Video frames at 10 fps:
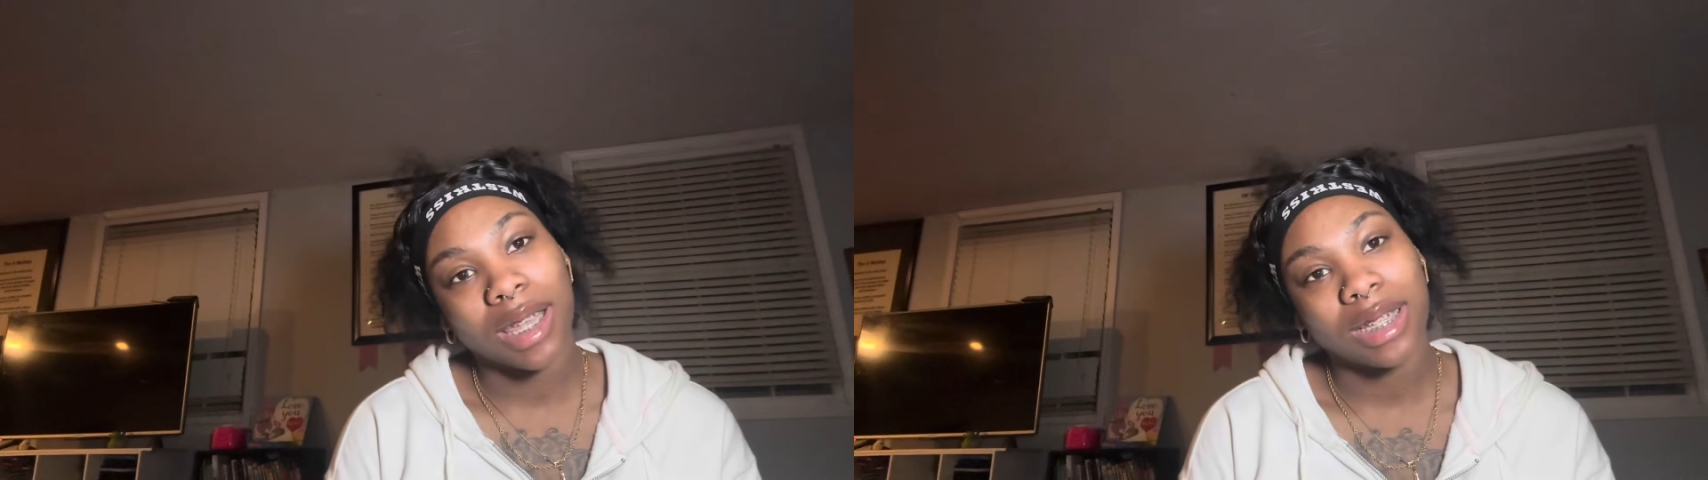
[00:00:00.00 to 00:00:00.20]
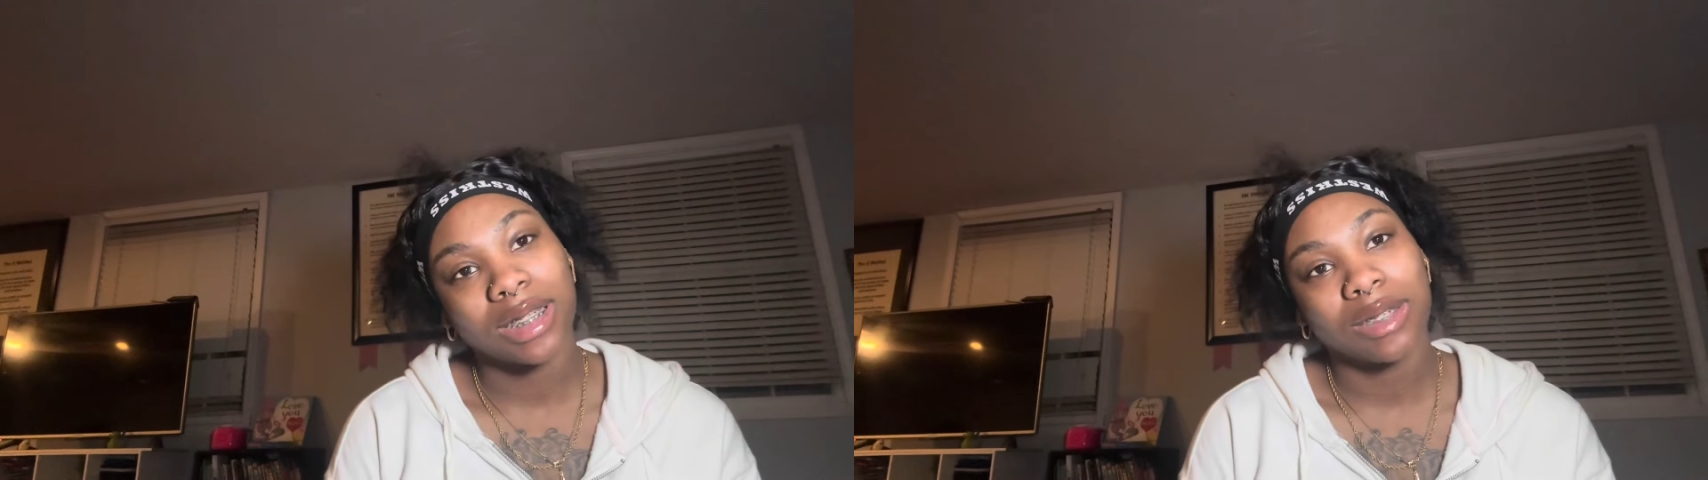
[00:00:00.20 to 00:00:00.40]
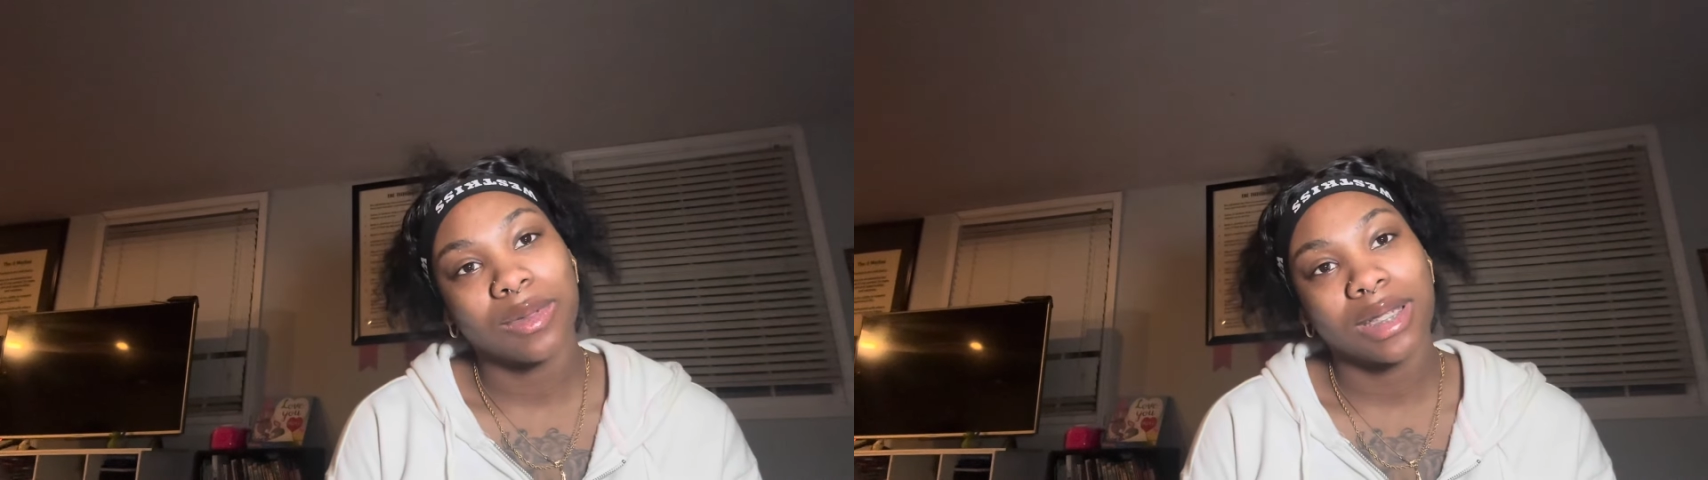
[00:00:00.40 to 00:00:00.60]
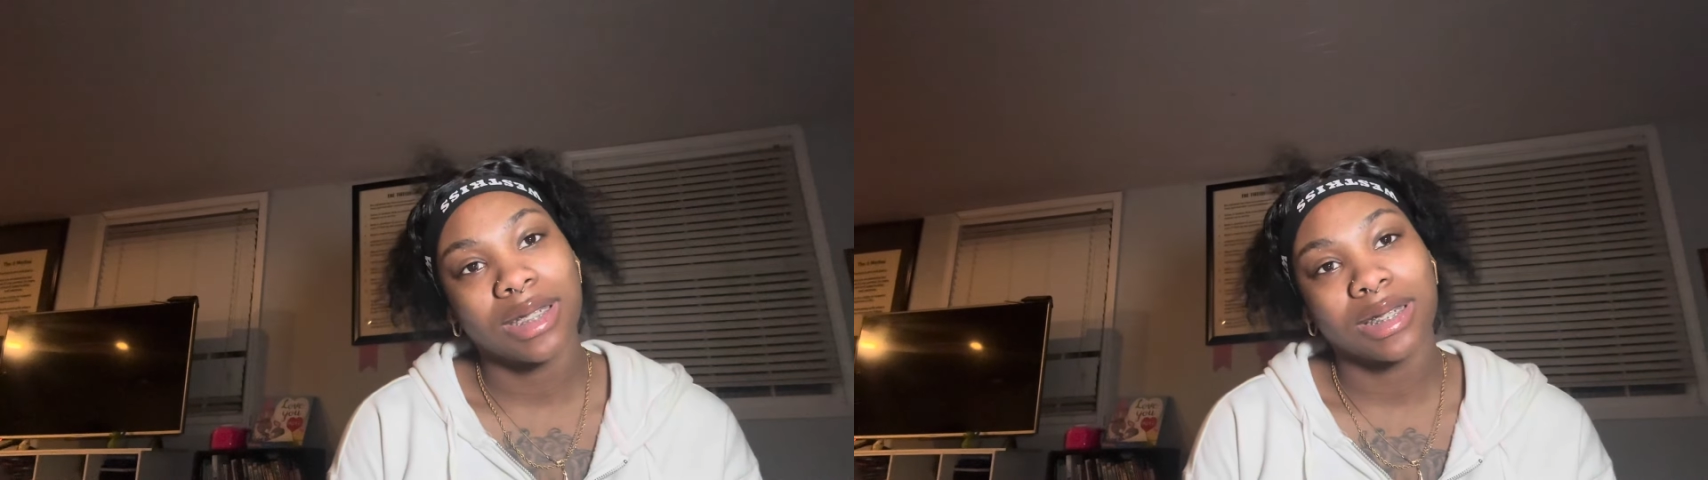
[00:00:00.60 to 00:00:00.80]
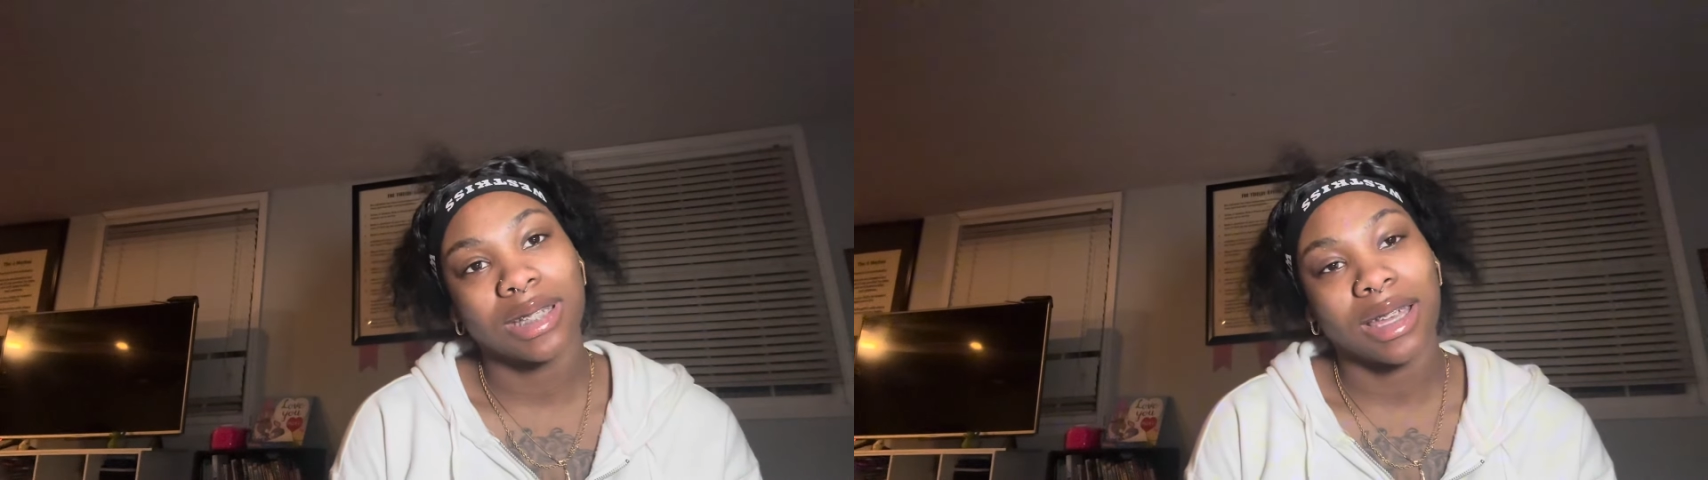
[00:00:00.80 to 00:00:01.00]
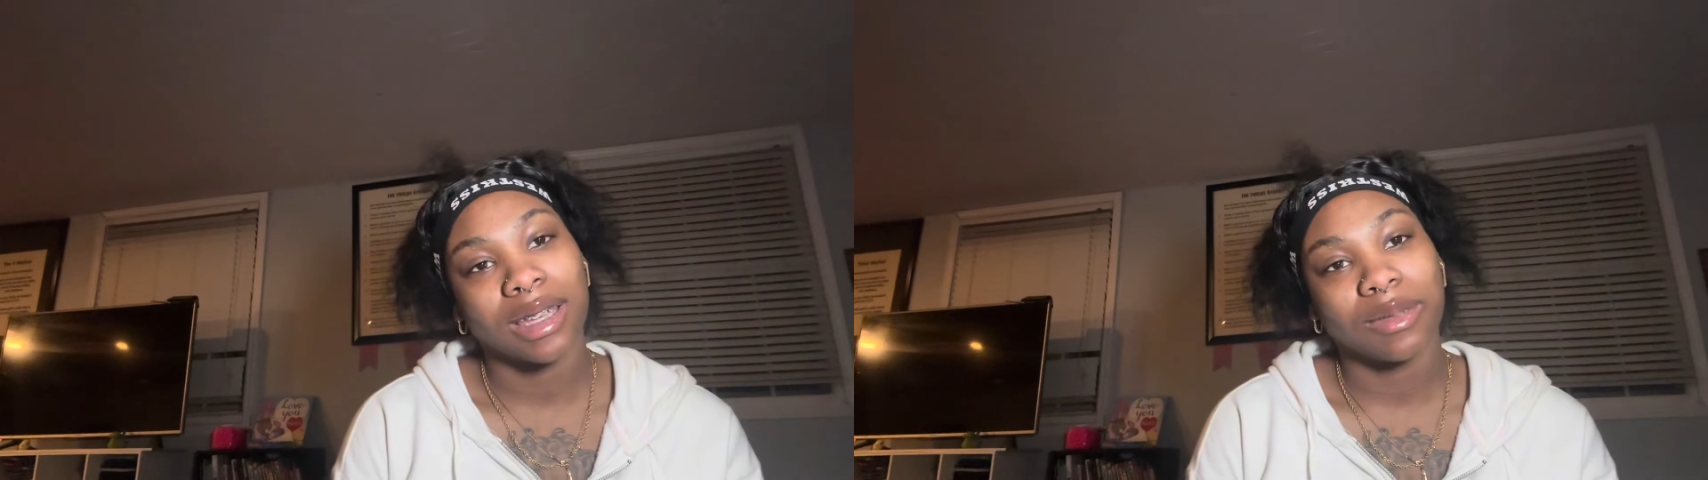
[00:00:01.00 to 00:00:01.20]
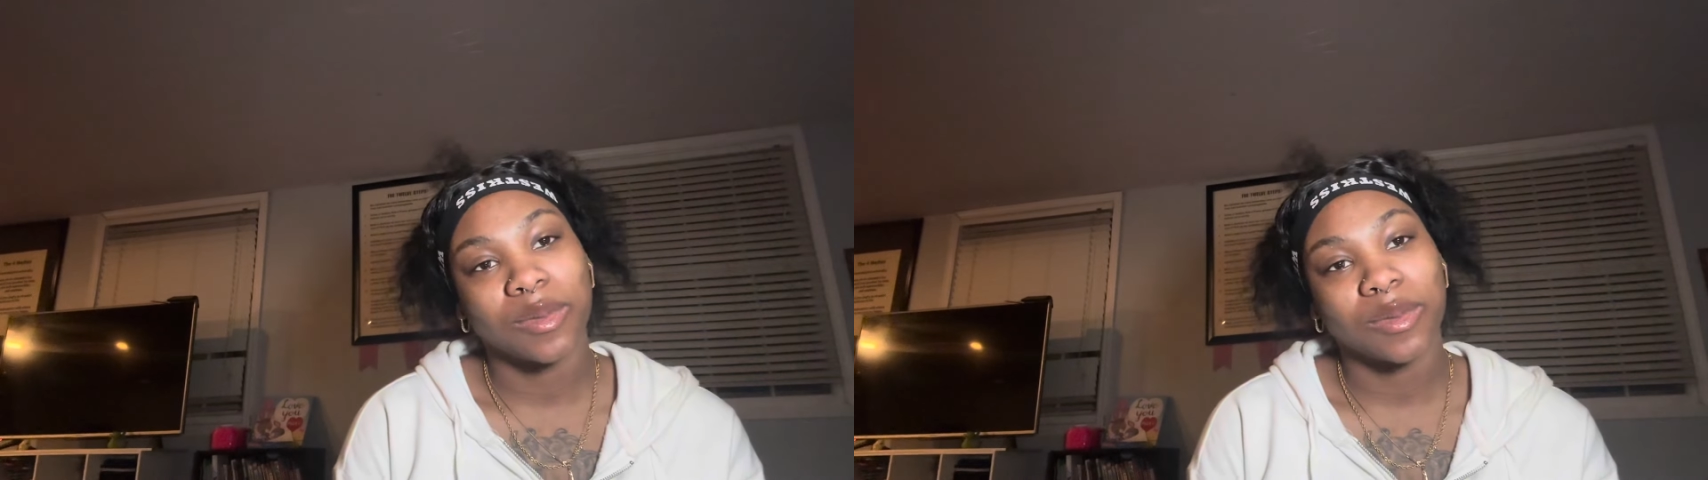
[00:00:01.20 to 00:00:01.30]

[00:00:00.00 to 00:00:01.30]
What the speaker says: I genuinely just like